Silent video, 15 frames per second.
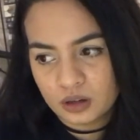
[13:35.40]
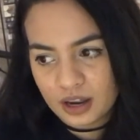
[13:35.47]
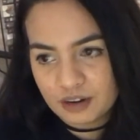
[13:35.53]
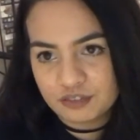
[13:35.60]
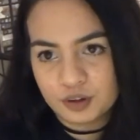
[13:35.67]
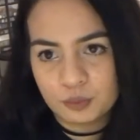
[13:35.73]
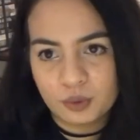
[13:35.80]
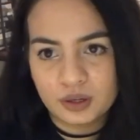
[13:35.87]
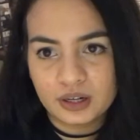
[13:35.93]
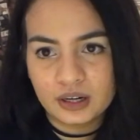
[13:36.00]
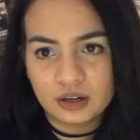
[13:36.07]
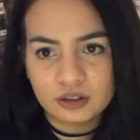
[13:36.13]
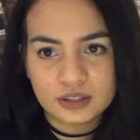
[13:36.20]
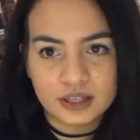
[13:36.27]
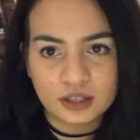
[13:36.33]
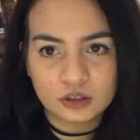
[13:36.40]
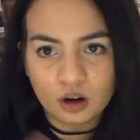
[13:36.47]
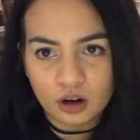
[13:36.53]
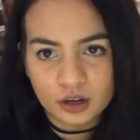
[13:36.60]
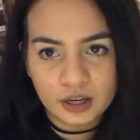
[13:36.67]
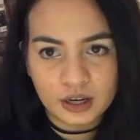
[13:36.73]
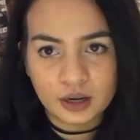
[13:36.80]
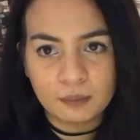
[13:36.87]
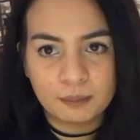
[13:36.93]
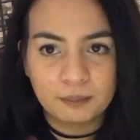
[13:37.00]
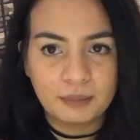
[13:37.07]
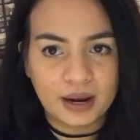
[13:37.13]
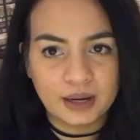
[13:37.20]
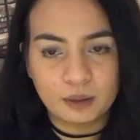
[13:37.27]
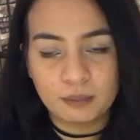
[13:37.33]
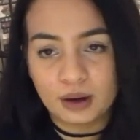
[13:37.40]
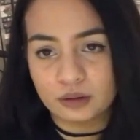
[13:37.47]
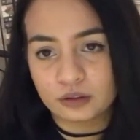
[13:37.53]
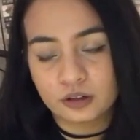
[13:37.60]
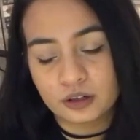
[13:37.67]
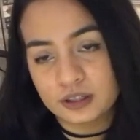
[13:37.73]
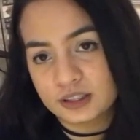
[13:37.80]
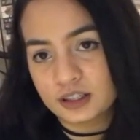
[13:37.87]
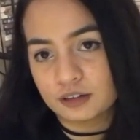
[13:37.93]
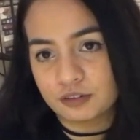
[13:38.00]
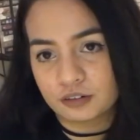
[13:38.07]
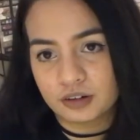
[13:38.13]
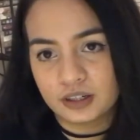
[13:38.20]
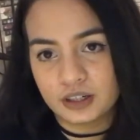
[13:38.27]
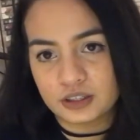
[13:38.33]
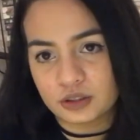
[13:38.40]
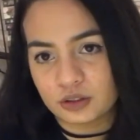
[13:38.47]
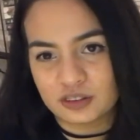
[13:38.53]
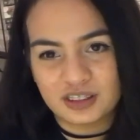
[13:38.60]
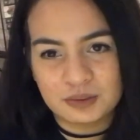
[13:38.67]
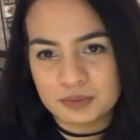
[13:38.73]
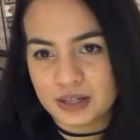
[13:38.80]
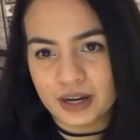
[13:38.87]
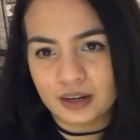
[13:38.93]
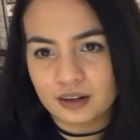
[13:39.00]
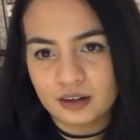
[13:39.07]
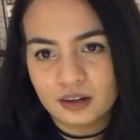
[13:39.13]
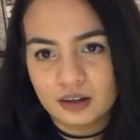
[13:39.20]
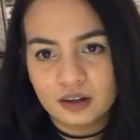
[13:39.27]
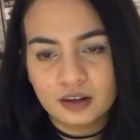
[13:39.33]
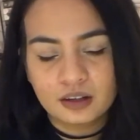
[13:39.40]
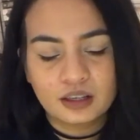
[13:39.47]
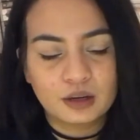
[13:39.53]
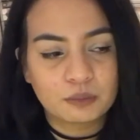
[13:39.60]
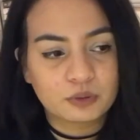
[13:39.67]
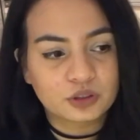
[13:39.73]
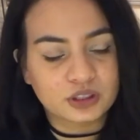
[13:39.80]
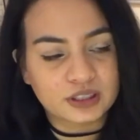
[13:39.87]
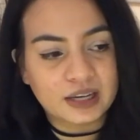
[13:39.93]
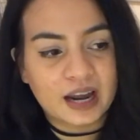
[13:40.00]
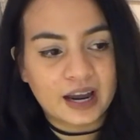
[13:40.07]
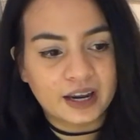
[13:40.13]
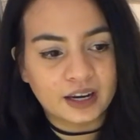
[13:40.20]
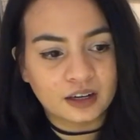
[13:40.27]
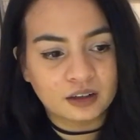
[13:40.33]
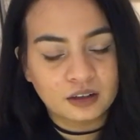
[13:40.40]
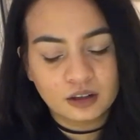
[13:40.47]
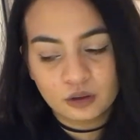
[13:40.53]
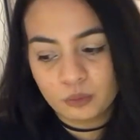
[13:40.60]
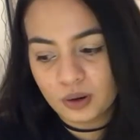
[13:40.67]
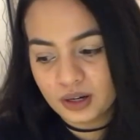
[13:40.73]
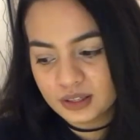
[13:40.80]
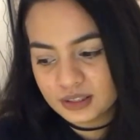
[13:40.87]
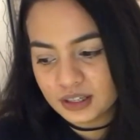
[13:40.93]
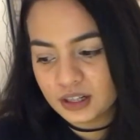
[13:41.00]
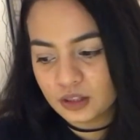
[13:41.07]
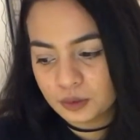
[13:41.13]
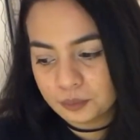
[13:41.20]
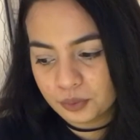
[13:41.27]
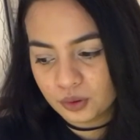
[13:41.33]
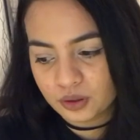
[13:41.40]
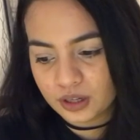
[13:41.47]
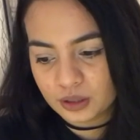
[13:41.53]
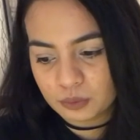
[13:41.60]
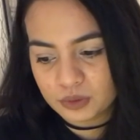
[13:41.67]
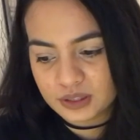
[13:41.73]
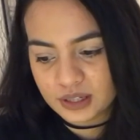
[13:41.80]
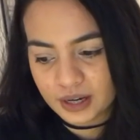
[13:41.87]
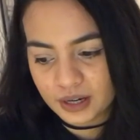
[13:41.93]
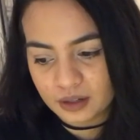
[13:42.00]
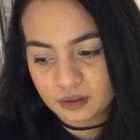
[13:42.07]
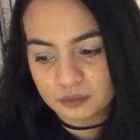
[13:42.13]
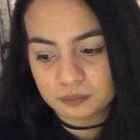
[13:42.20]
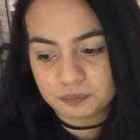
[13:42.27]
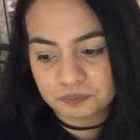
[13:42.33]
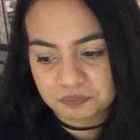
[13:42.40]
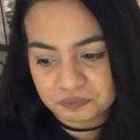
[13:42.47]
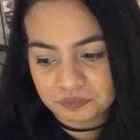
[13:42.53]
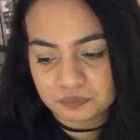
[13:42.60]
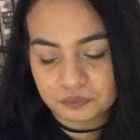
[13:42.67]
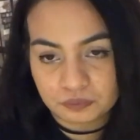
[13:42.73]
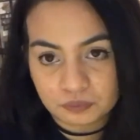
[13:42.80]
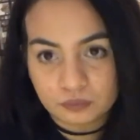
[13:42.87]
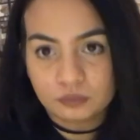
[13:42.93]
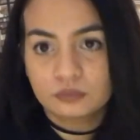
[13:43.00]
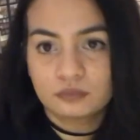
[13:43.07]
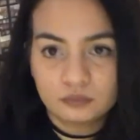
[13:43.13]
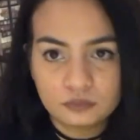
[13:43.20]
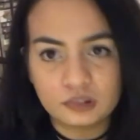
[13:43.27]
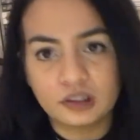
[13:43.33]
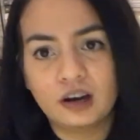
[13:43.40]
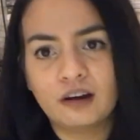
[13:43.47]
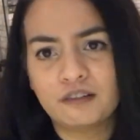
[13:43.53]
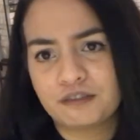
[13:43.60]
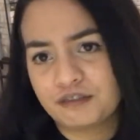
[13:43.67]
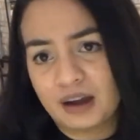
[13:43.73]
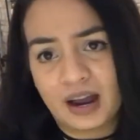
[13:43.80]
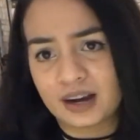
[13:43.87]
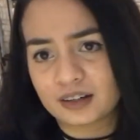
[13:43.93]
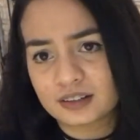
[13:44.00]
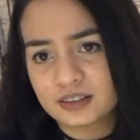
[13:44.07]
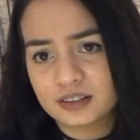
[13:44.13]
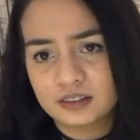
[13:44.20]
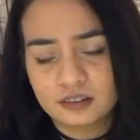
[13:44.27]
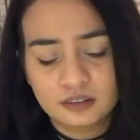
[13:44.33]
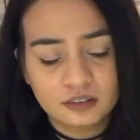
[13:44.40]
everyone here is like talking bad about her and stuff already, so it seems like they were just lying. Whilst in the book, it was like a fact